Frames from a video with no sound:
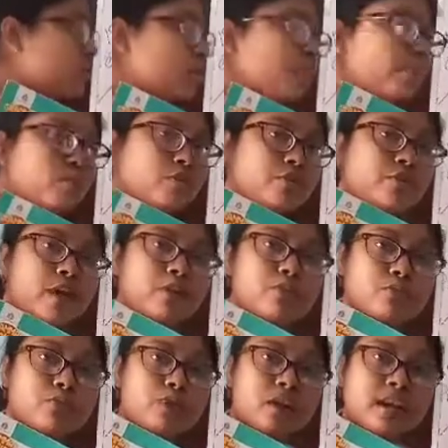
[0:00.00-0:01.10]
on the board, try
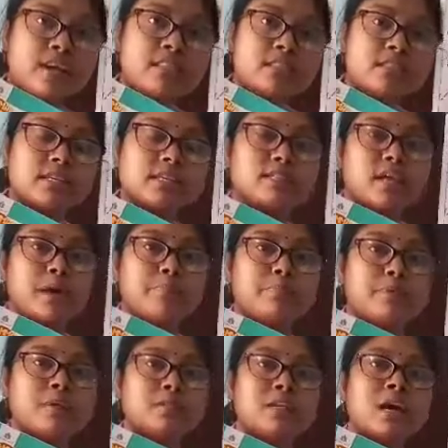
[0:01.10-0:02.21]
to relate these
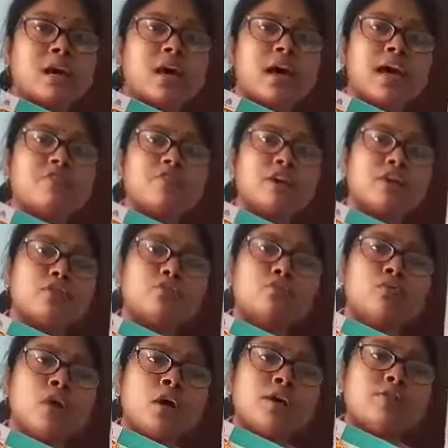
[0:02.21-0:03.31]
examples and try
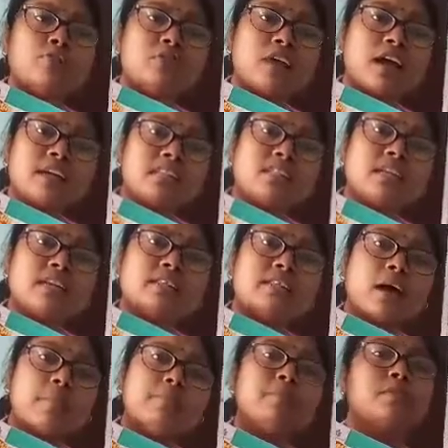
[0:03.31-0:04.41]
to utilize the
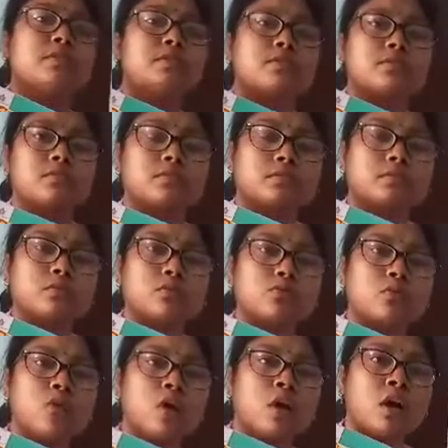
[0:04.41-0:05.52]
examples.
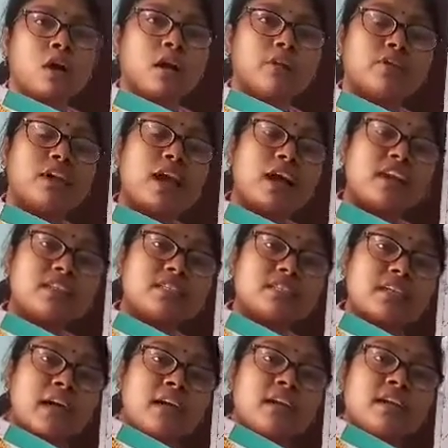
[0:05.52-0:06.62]
So you can
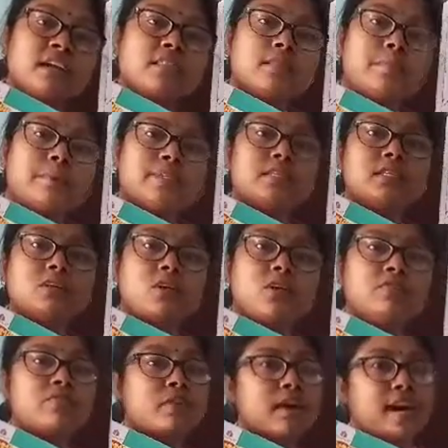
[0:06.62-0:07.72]
understand the basic
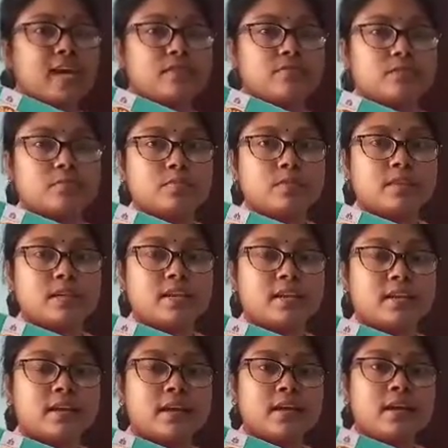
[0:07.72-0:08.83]
of adverbs.
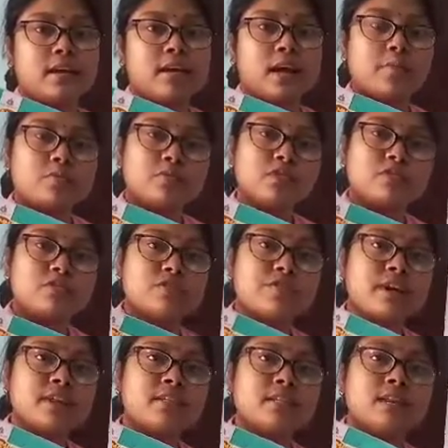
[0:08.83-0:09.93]
Clear? Up to this
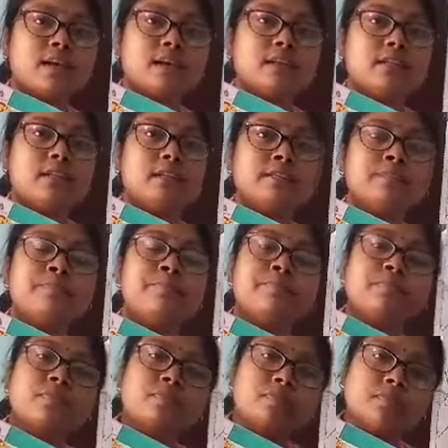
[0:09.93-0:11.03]
revise. Till then,
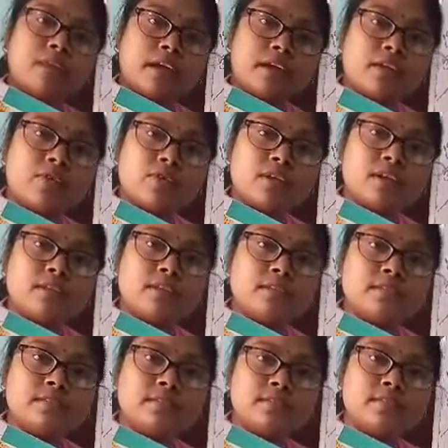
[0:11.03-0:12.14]
thank you
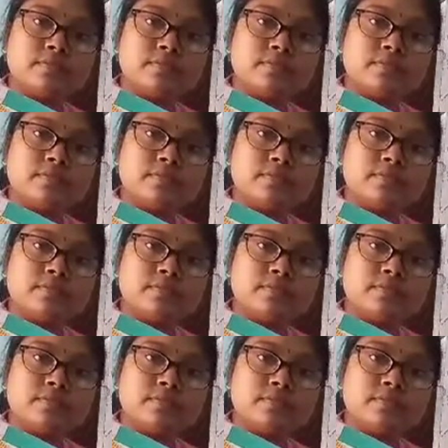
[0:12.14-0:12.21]
class.